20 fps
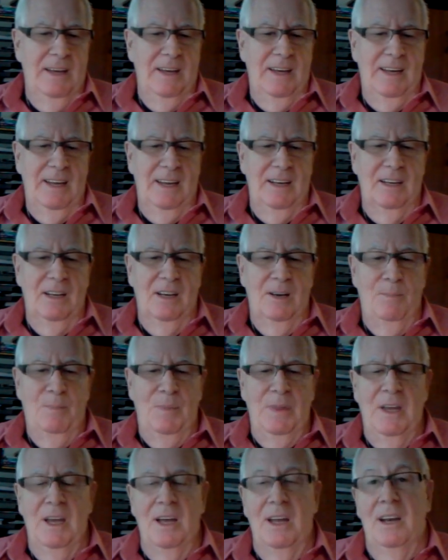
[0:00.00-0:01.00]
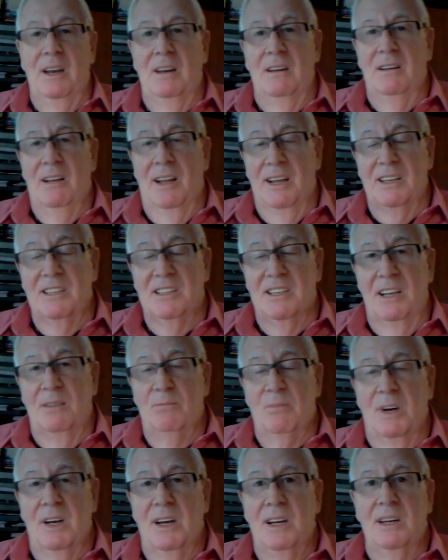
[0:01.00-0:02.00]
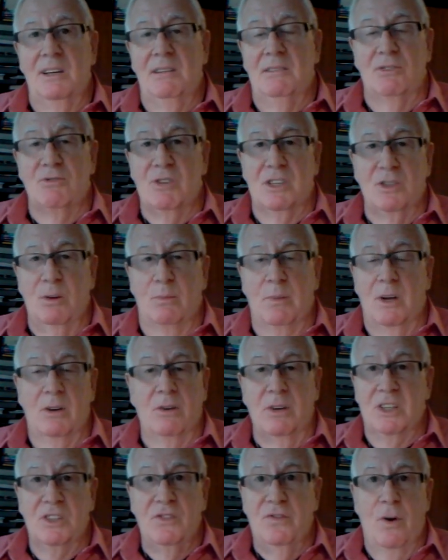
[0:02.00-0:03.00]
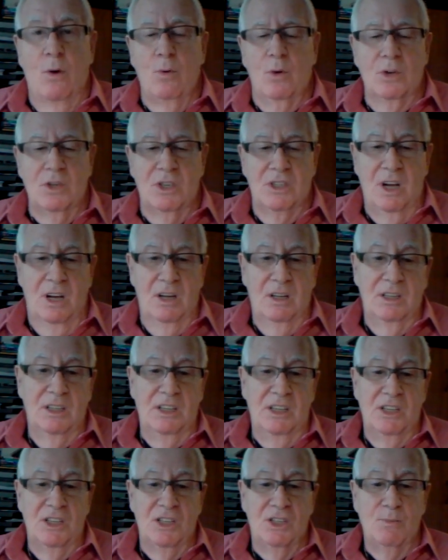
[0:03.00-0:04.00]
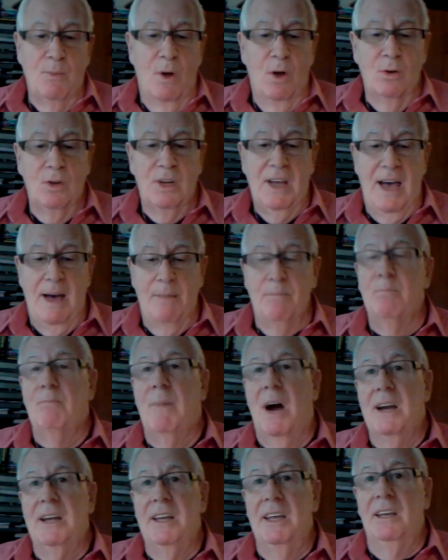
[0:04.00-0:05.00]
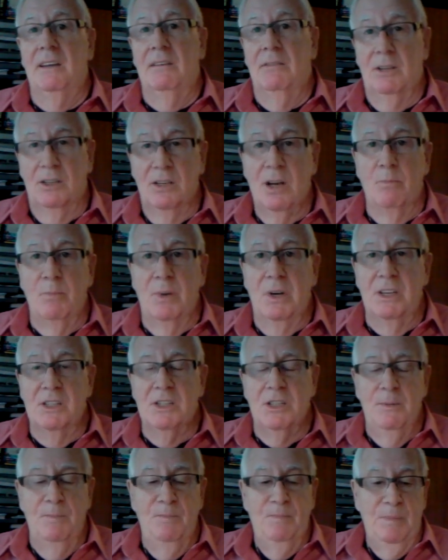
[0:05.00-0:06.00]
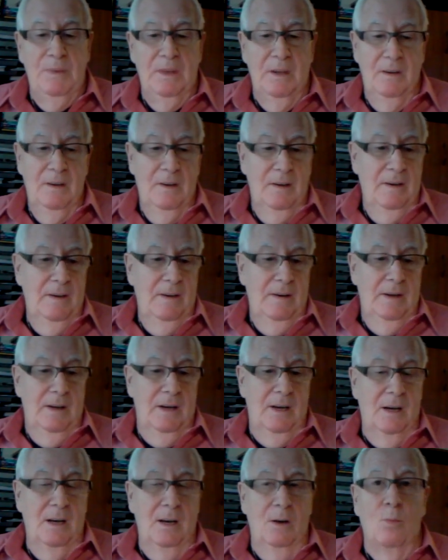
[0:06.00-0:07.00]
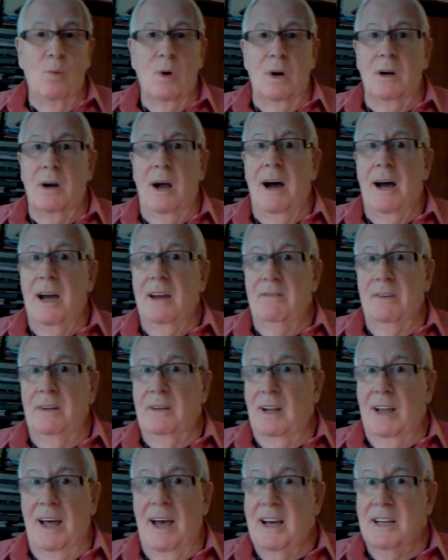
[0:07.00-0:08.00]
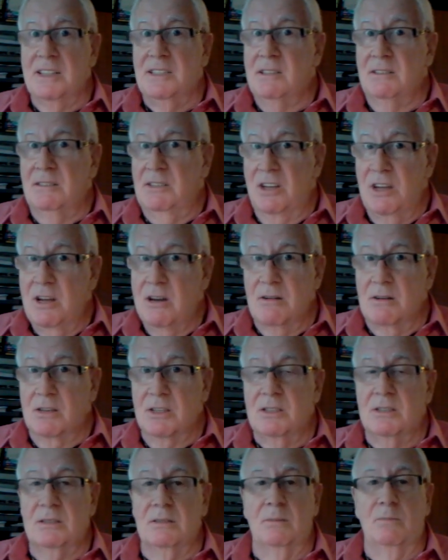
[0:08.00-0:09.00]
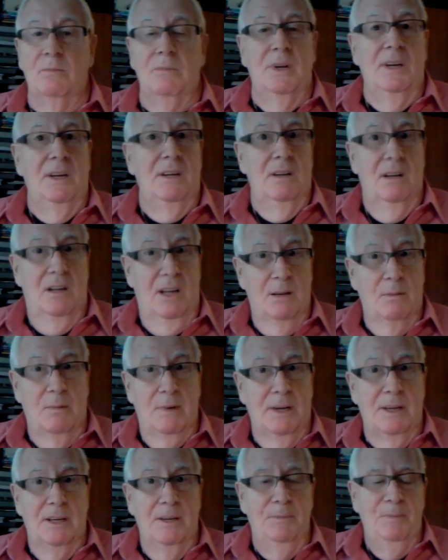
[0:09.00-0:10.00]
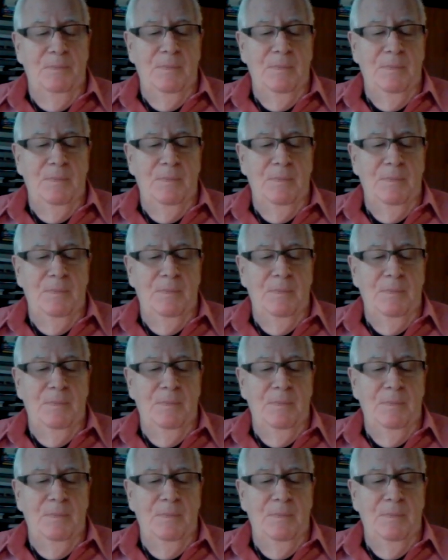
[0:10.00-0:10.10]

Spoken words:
And like I said, my crystal ball is focused on these small-cap mining companies, where I've in the last years made a lot of money.